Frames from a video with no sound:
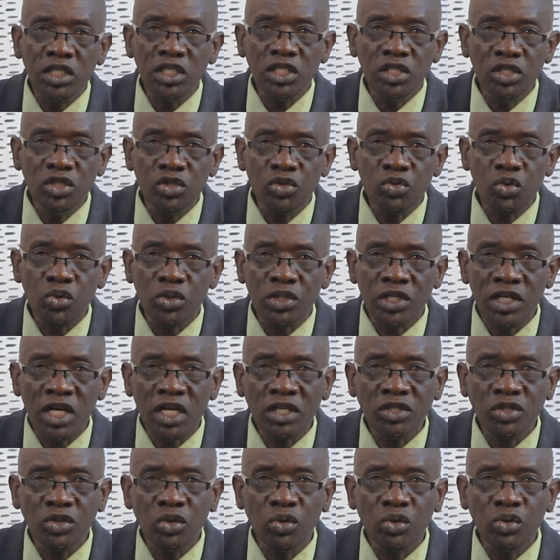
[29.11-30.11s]

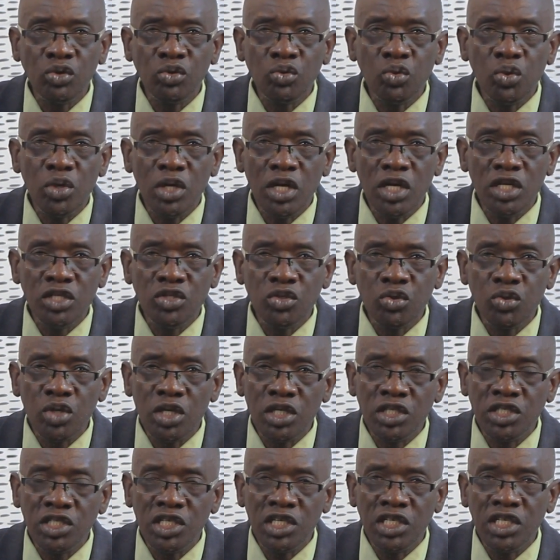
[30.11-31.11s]
Introduction to
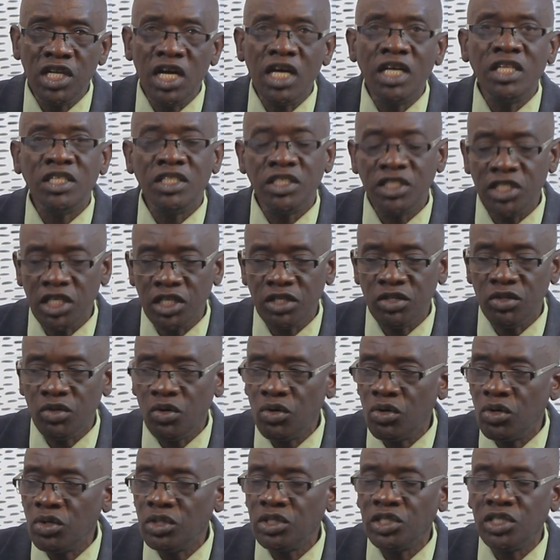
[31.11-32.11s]
Education and
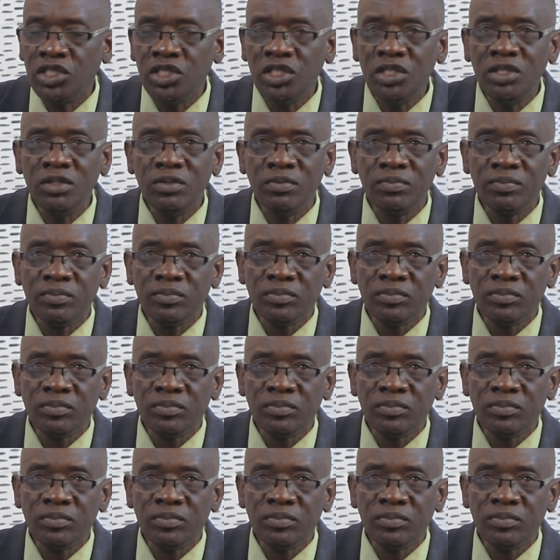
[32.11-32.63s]
Technology.